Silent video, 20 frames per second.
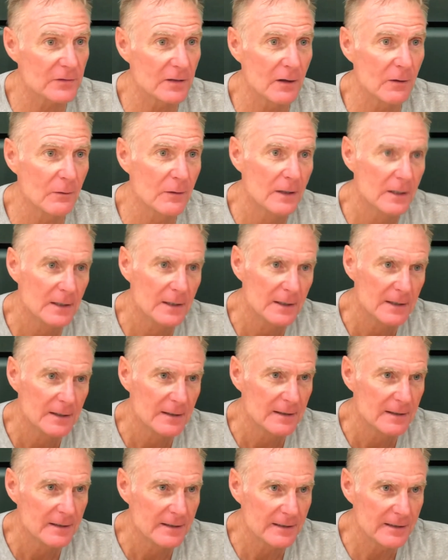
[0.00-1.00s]
So
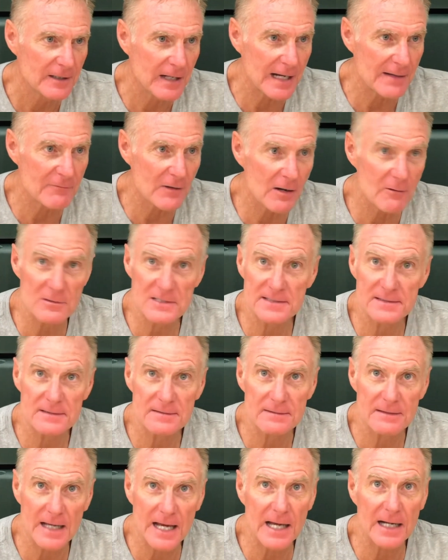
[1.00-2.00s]
I've always
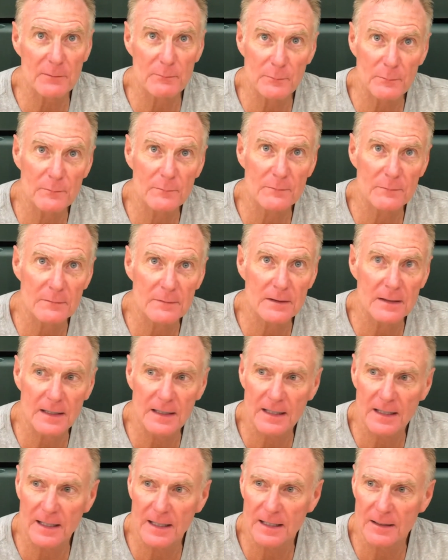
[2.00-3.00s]
had
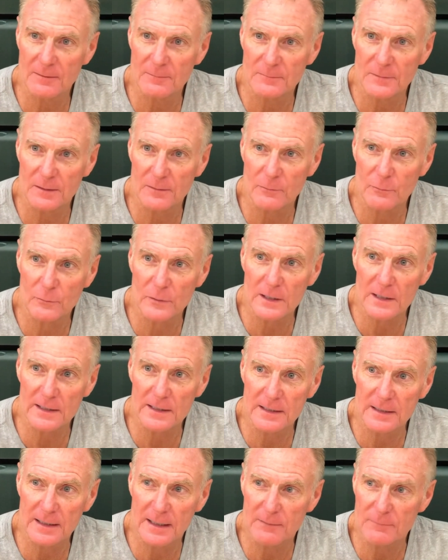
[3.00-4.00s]
a
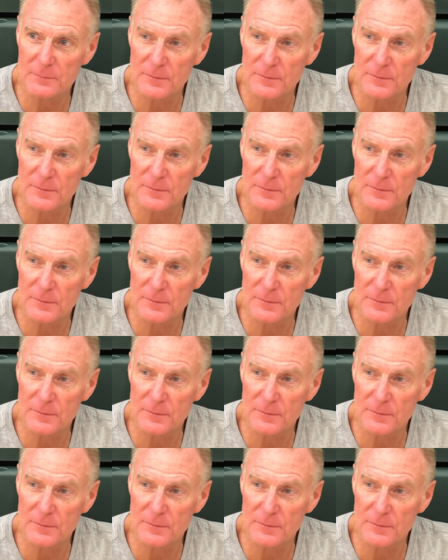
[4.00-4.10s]
really